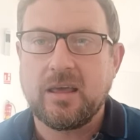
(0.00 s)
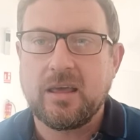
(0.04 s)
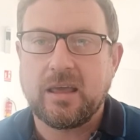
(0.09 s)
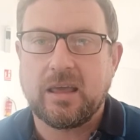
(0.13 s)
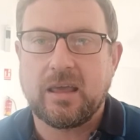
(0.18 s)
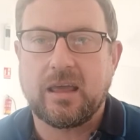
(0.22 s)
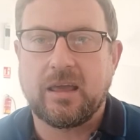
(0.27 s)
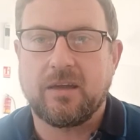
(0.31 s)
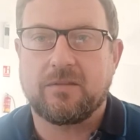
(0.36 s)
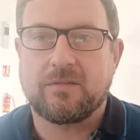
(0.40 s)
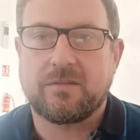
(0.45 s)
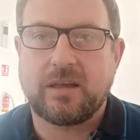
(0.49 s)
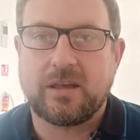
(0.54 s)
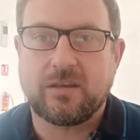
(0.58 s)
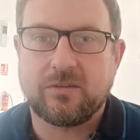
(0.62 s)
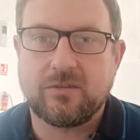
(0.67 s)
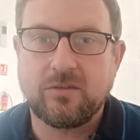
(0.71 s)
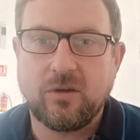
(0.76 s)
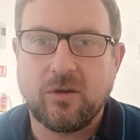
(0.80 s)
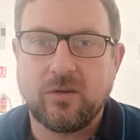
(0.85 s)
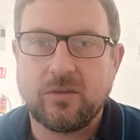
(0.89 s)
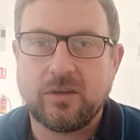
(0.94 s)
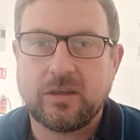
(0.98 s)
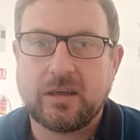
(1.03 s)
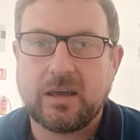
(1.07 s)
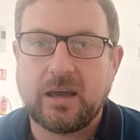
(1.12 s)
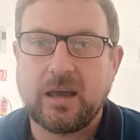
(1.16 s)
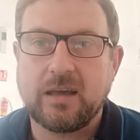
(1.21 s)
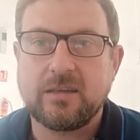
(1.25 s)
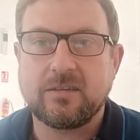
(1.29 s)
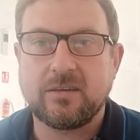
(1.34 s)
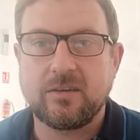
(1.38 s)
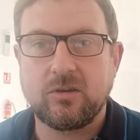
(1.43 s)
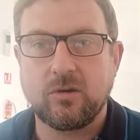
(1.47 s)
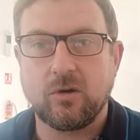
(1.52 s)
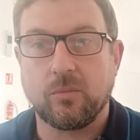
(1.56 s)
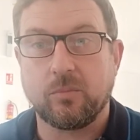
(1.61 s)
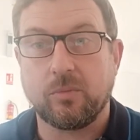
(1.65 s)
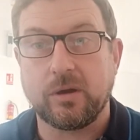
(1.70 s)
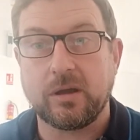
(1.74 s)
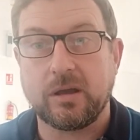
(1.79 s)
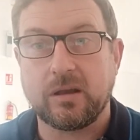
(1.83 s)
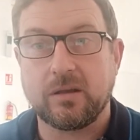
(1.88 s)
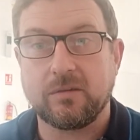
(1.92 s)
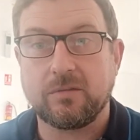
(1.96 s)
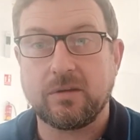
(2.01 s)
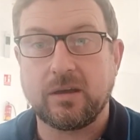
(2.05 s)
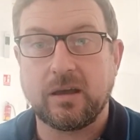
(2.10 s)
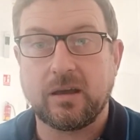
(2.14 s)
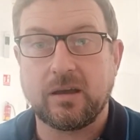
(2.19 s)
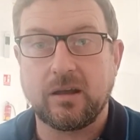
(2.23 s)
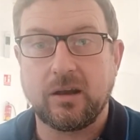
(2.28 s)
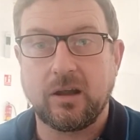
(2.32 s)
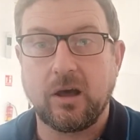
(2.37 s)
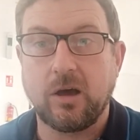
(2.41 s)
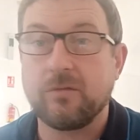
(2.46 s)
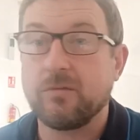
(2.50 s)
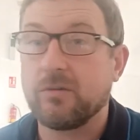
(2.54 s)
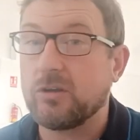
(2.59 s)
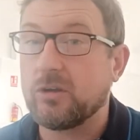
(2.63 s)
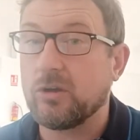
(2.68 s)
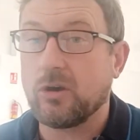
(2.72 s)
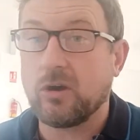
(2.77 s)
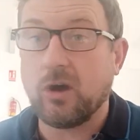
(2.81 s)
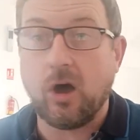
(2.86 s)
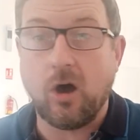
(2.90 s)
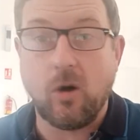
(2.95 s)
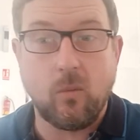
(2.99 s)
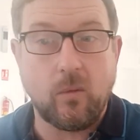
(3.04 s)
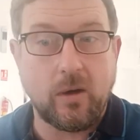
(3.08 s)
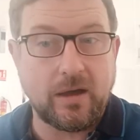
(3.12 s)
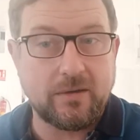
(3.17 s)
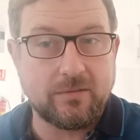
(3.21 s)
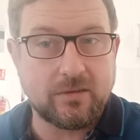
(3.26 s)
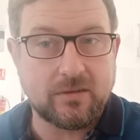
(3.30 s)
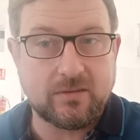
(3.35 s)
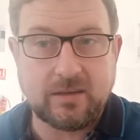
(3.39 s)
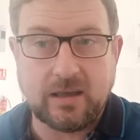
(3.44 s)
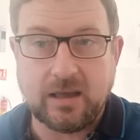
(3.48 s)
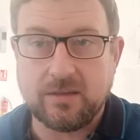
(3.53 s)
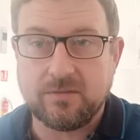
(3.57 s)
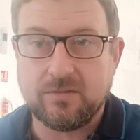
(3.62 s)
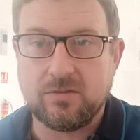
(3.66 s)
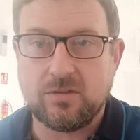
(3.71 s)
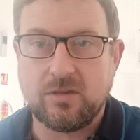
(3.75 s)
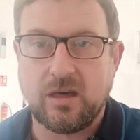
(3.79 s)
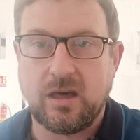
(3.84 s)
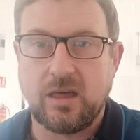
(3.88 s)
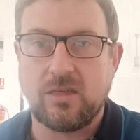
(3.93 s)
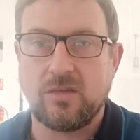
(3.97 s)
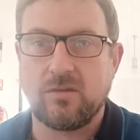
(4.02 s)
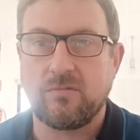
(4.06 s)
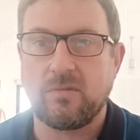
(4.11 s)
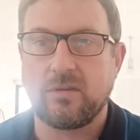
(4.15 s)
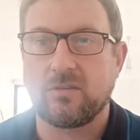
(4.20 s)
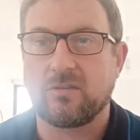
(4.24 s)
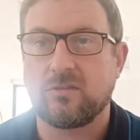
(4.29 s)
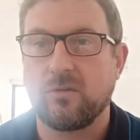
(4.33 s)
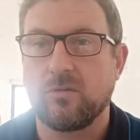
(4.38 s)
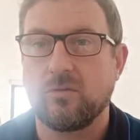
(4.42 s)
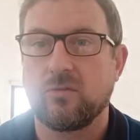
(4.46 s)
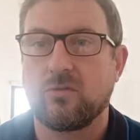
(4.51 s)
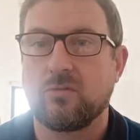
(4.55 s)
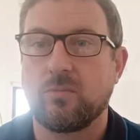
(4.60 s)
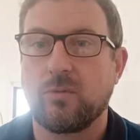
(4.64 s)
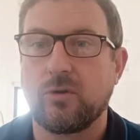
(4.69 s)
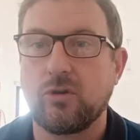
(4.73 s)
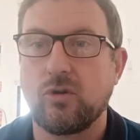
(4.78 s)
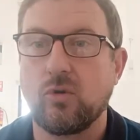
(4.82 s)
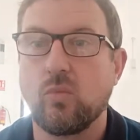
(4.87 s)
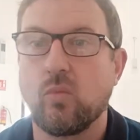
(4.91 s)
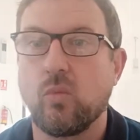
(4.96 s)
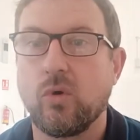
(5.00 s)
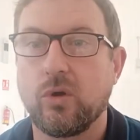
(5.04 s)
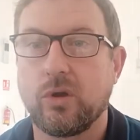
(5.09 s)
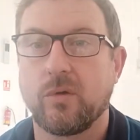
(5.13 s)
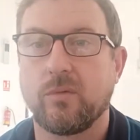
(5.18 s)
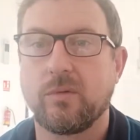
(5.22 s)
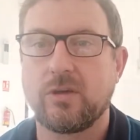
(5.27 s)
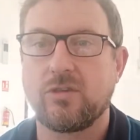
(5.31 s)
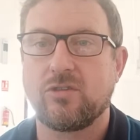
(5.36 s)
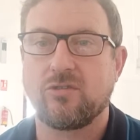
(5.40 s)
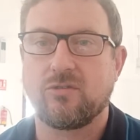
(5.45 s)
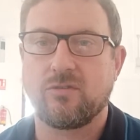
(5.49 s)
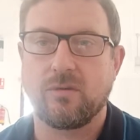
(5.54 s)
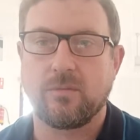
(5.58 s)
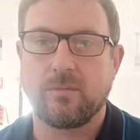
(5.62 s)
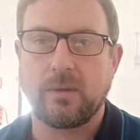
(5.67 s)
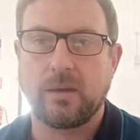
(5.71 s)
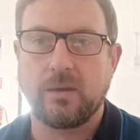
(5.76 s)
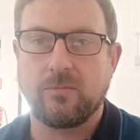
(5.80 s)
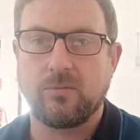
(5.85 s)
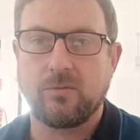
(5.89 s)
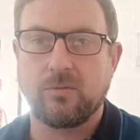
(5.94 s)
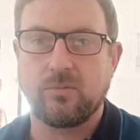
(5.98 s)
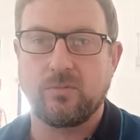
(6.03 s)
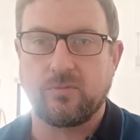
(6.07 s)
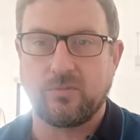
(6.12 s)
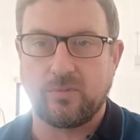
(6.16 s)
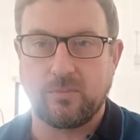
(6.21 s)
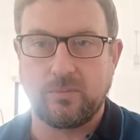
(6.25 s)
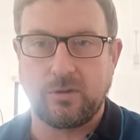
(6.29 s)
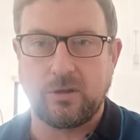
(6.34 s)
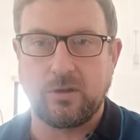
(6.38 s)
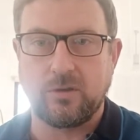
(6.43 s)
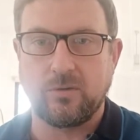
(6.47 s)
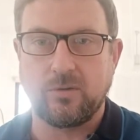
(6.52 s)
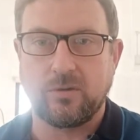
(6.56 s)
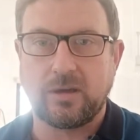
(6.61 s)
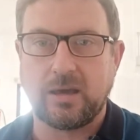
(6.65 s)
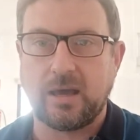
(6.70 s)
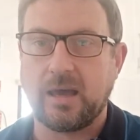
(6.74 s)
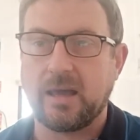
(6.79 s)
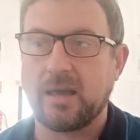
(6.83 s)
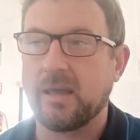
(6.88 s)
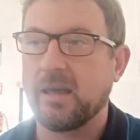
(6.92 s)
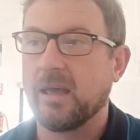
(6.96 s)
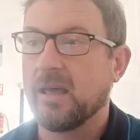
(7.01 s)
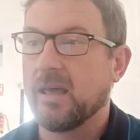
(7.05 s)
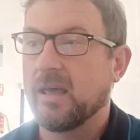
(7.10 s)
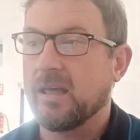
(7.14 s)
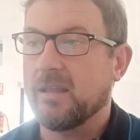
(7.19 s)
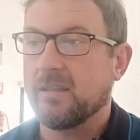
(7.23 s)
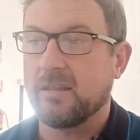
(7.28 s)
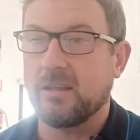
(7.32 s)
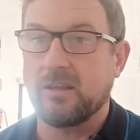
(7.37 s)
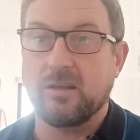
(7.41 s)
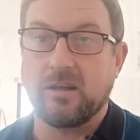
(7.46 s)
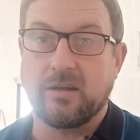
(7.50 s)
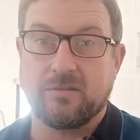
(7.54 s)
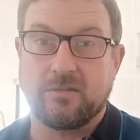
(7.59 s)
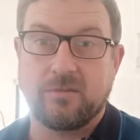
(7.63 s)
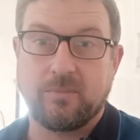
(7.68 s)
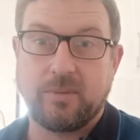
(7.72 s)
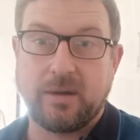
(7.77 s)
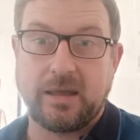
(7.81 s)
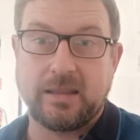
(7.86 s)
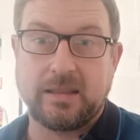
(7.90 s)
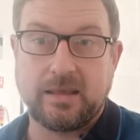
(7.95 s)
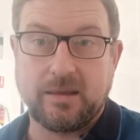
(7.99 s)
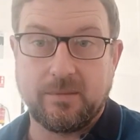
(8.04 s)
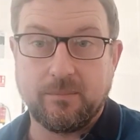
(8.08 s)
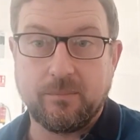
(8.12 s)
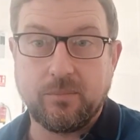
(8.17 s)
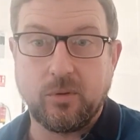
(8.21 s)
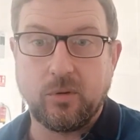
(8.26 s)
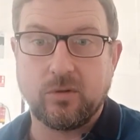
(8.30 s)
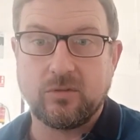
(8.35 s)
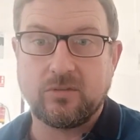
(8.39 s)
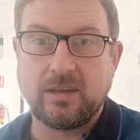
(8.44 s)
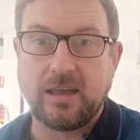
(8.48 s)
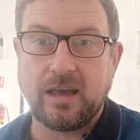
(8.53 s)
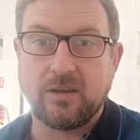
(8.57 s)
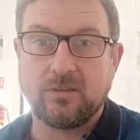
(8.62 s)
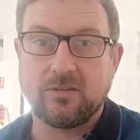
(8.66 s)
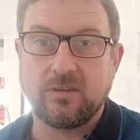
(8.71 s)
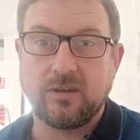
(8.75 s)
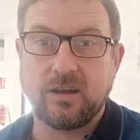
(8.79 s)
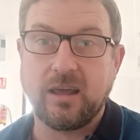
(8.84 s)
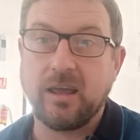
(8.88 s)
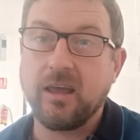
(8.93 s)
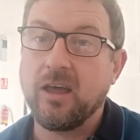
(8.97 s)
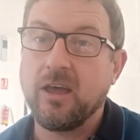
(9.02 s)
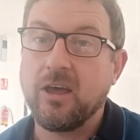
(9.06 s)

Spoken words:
If that's not the case and you're bringing a vehicle over and you can't waive the tax for change of residence, but you want to register a vehicle from the UK, then you have to pay the import tax on it.